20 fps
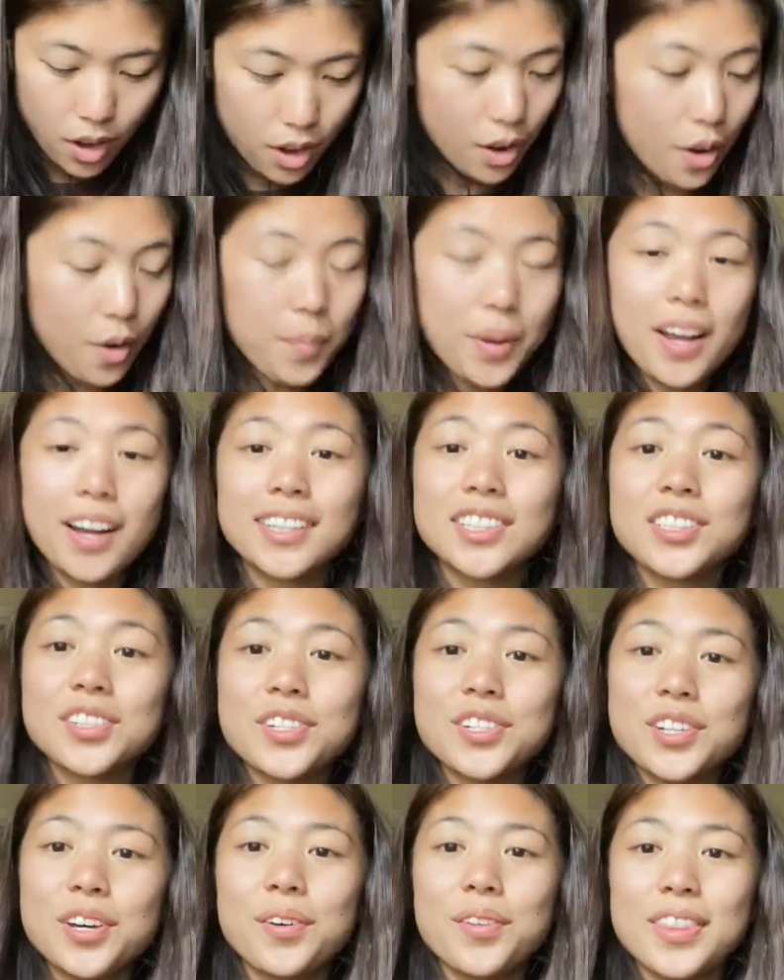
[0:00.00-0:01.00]
Oh my gosh,
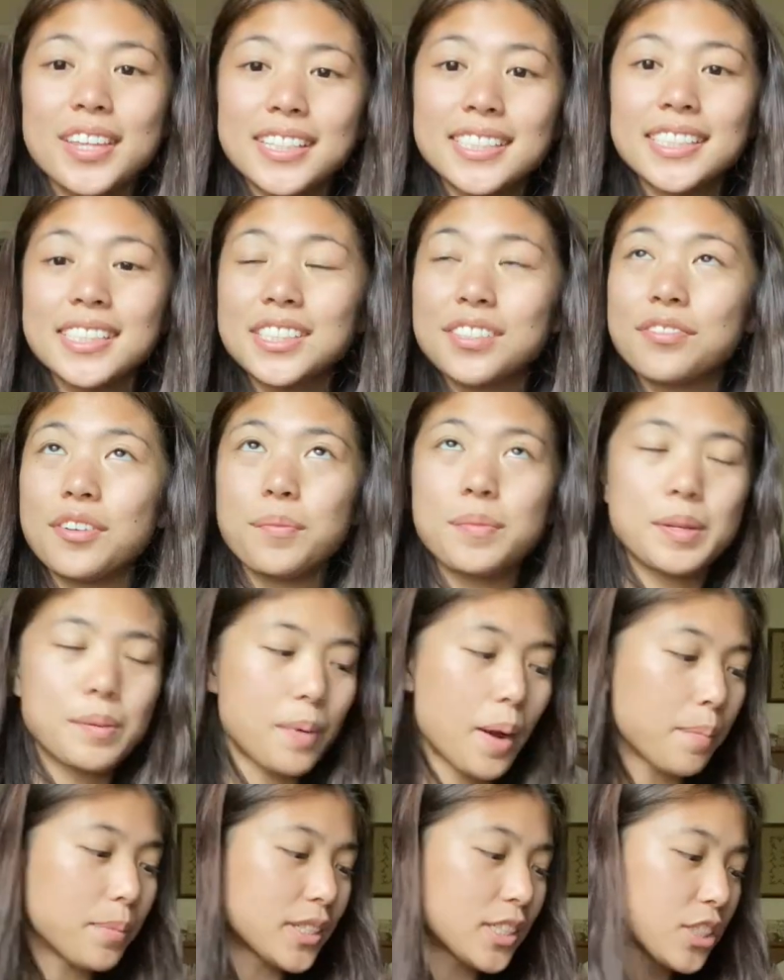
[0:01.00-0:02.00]
so this isn't from
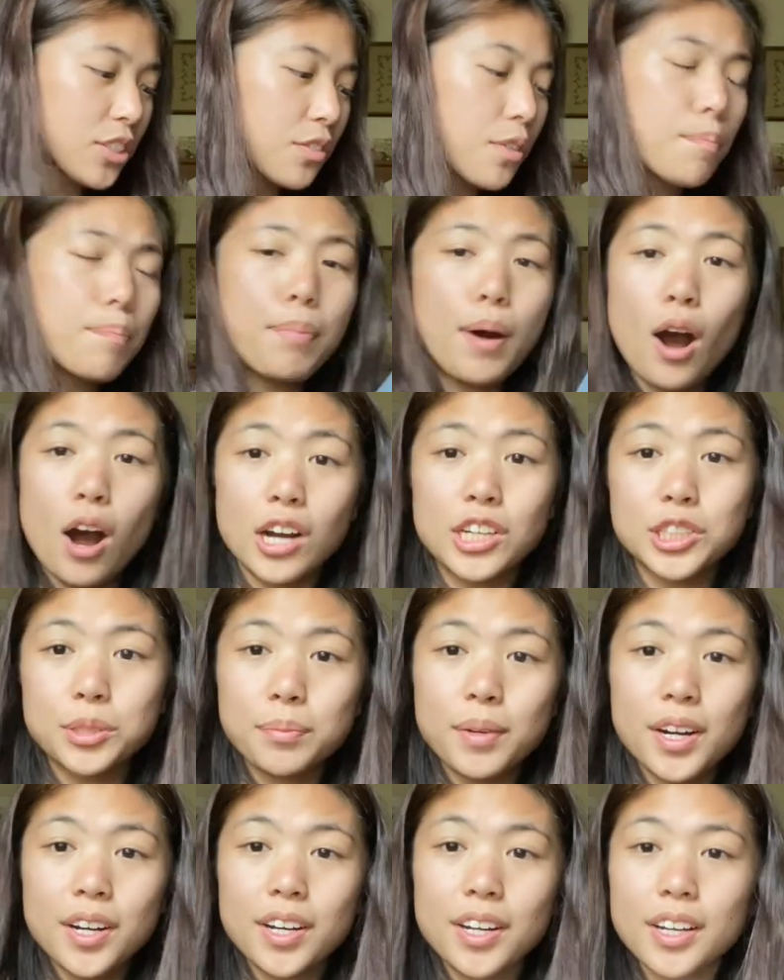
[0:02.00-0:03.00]
Depop. This is from
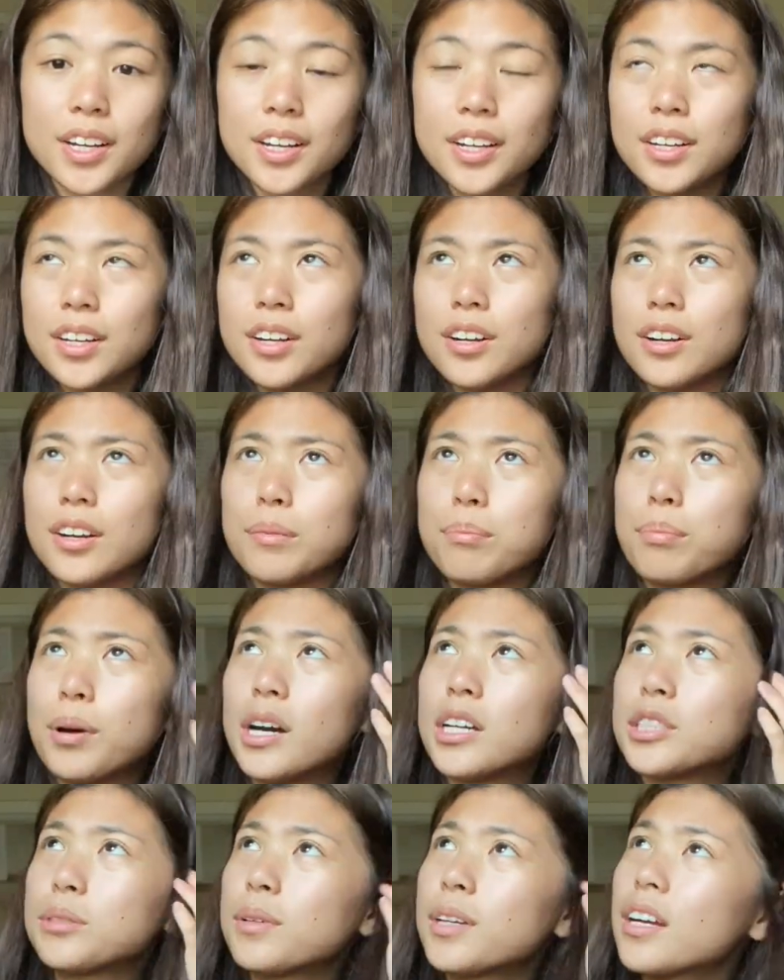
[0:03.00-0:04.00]
Poshmark,
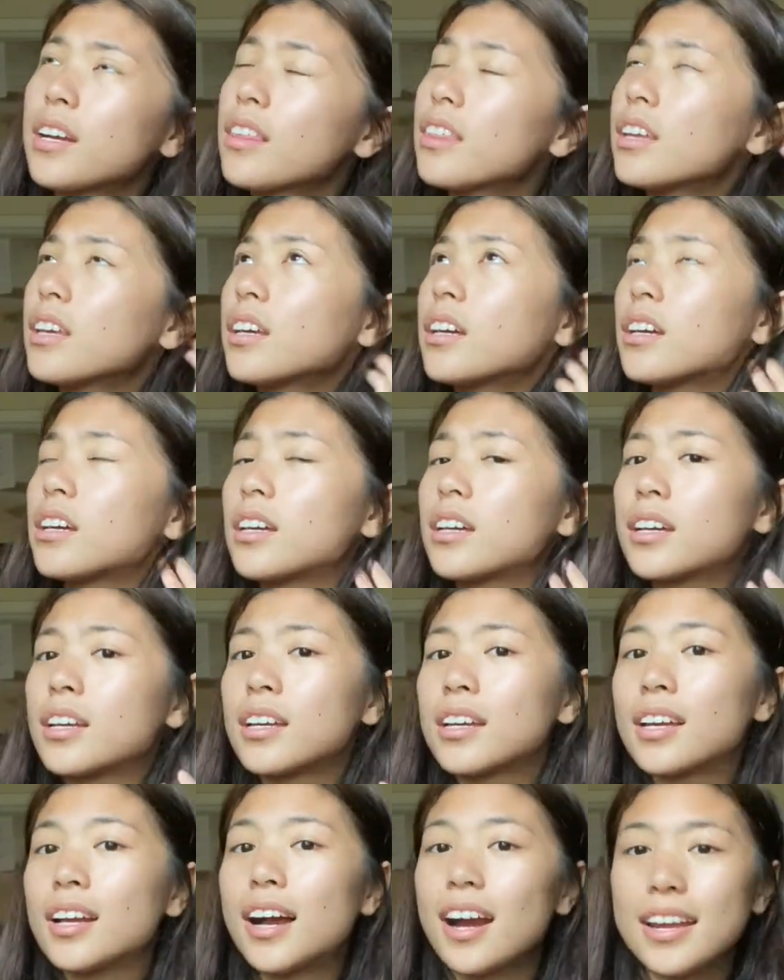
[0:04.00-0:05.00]
I think.
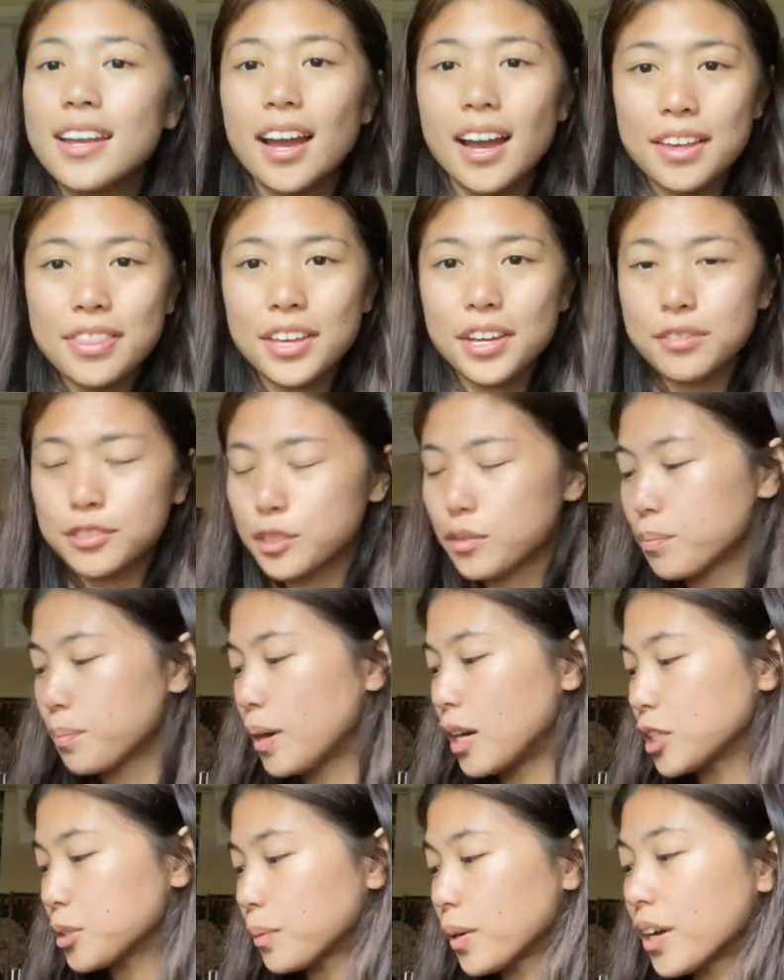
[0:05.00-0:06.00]
Yeah, I think it was from
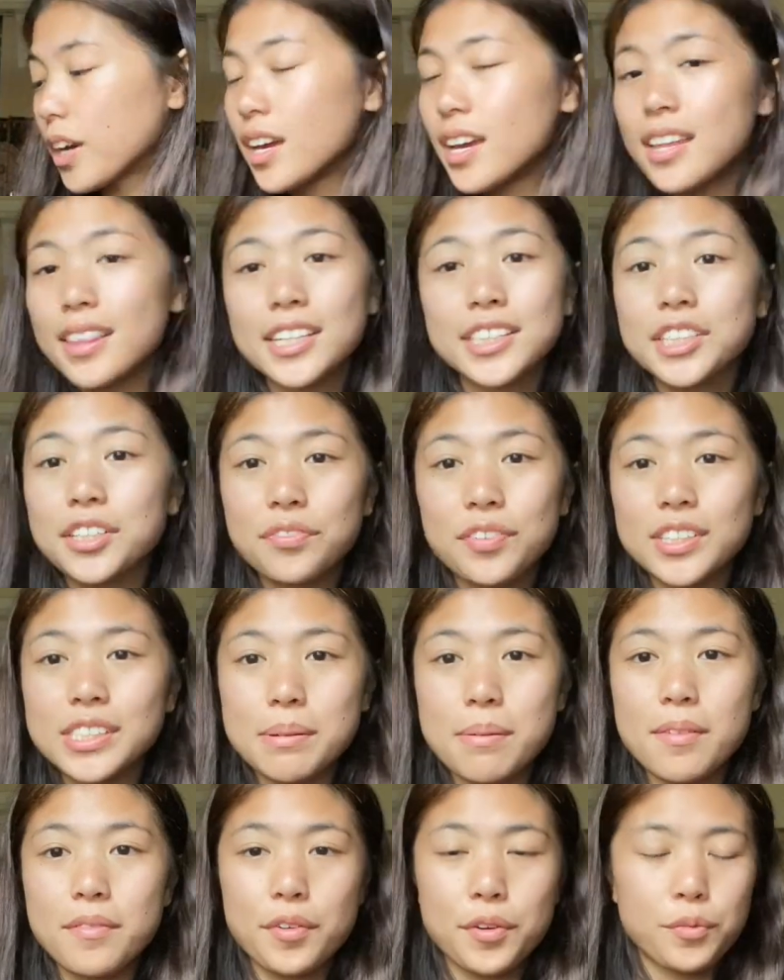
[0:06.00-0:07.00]
Poshmark. This is the first
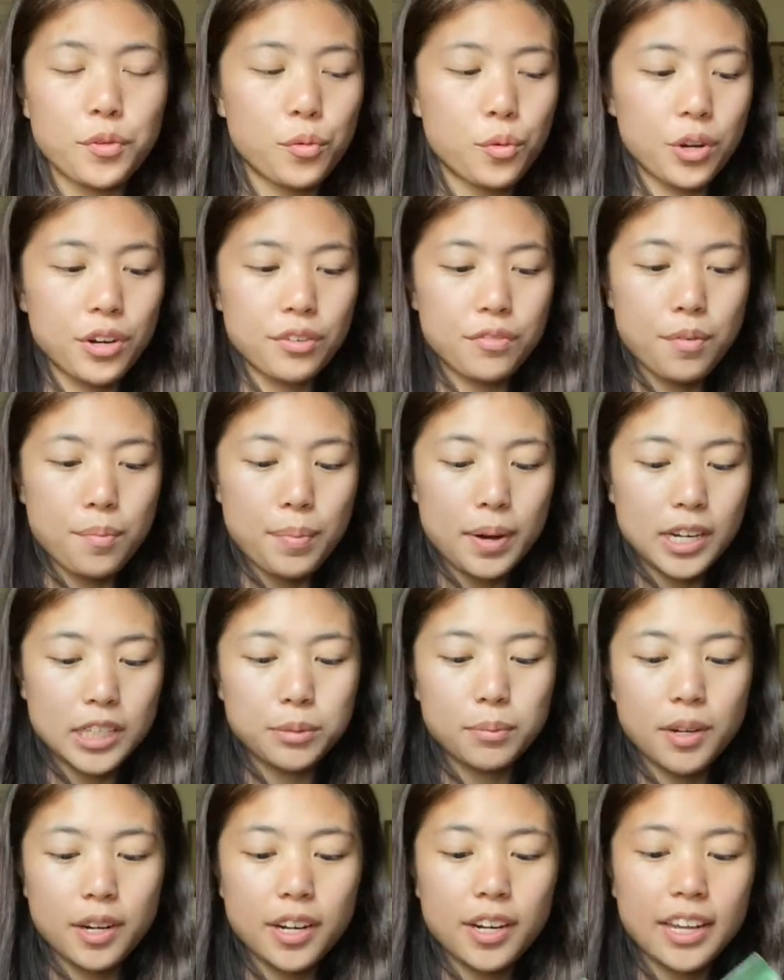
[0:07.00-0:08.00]
time I've ever ordered from
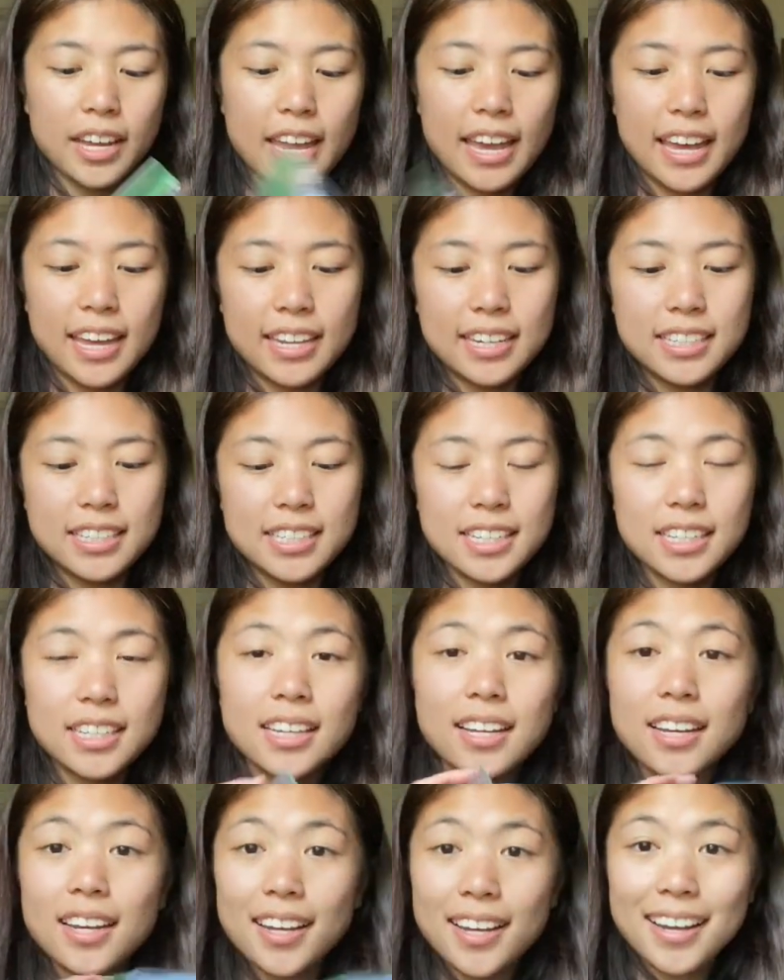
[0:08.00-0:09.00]
Poshmark and
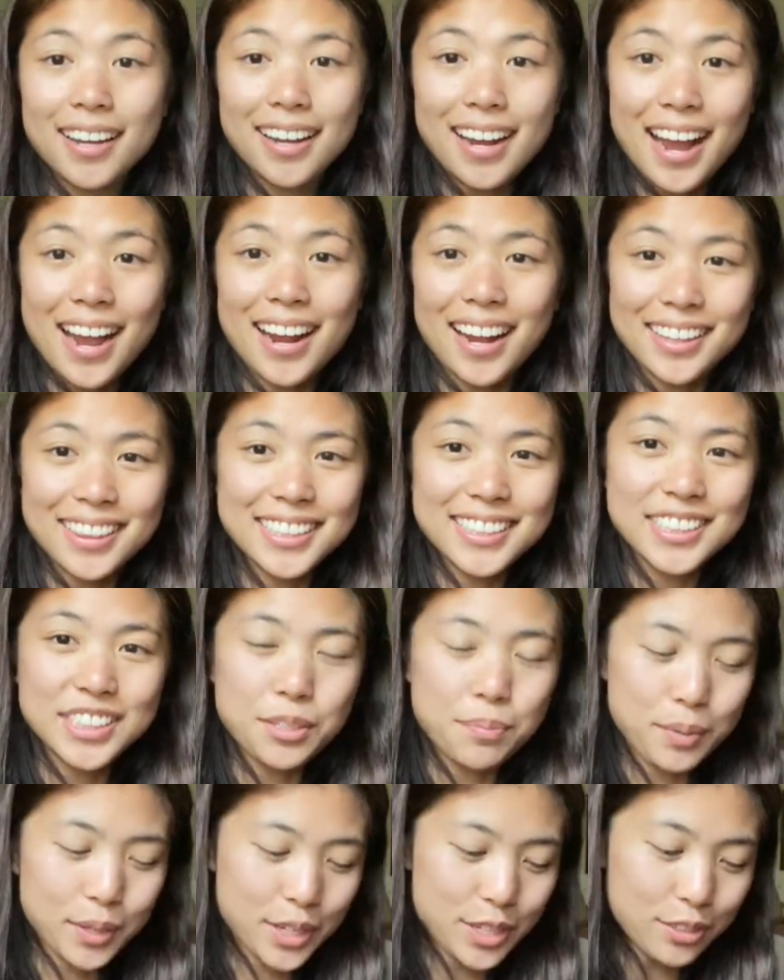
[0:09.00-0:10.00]
I got this
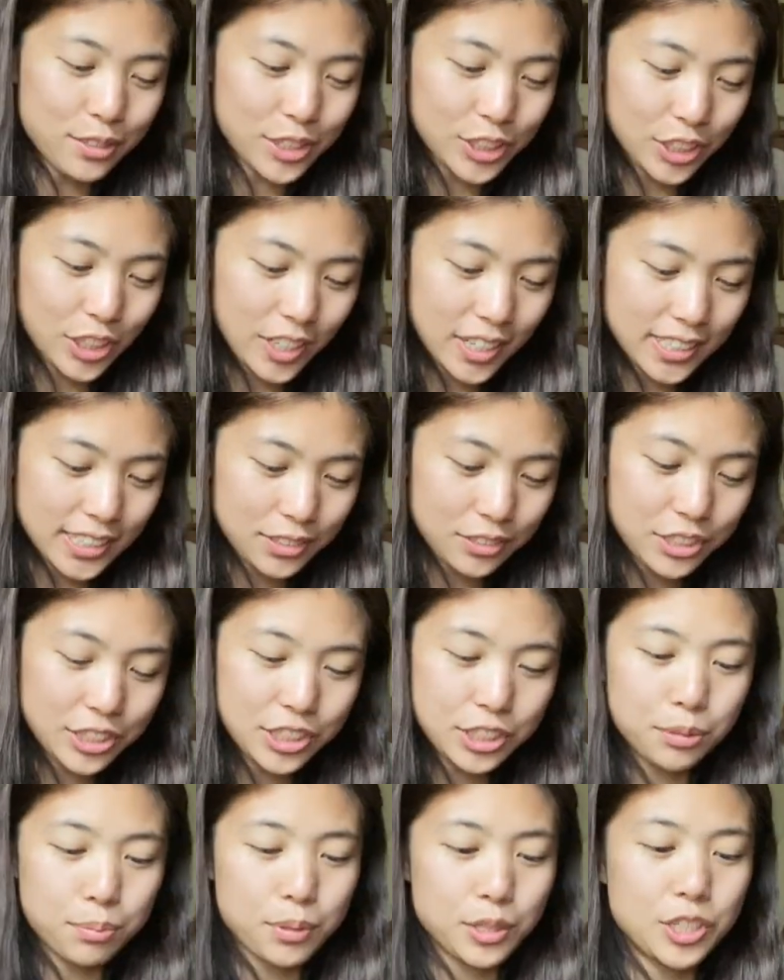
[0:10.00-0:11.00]
super cute shirt because it was
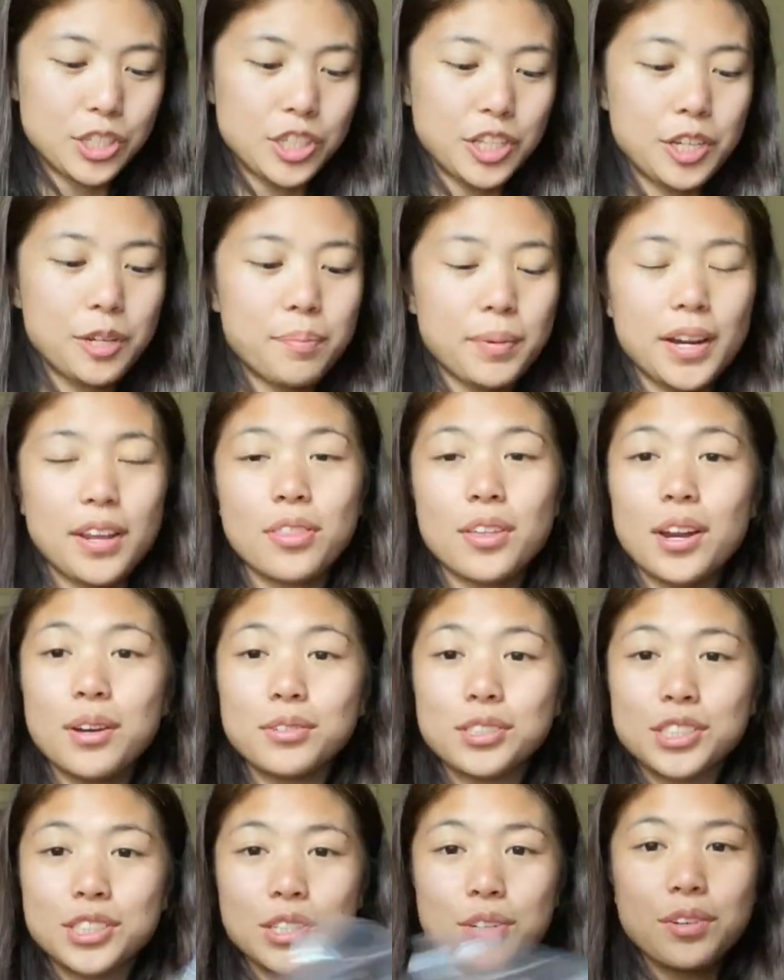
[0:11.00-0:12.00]
super cheap and I thought it
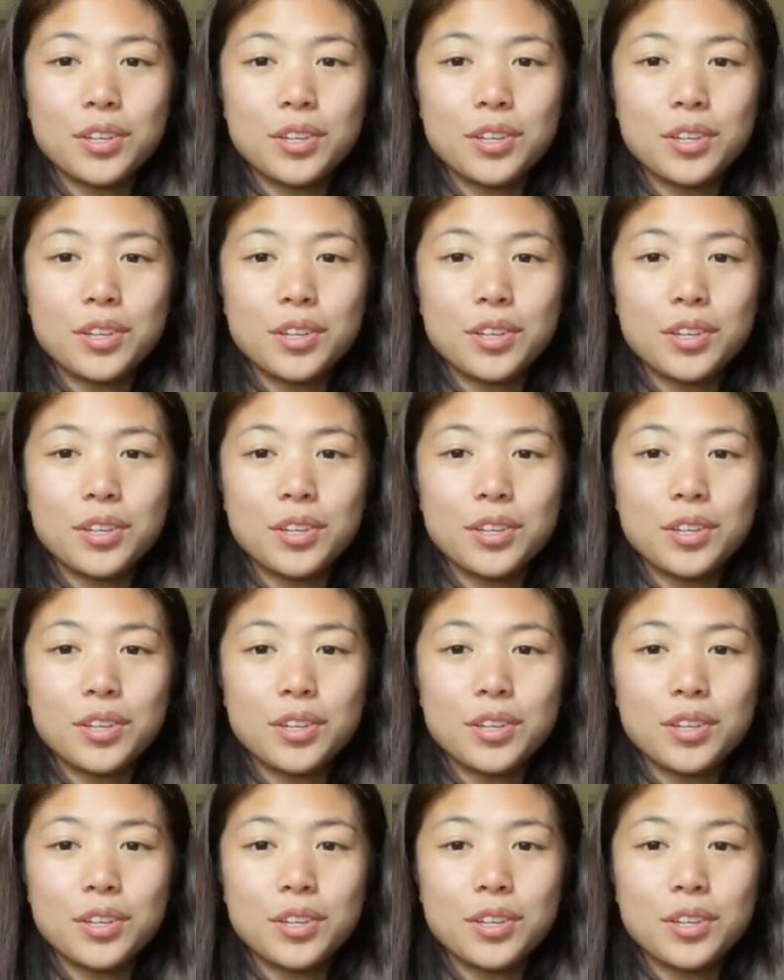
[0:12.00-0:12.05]
was so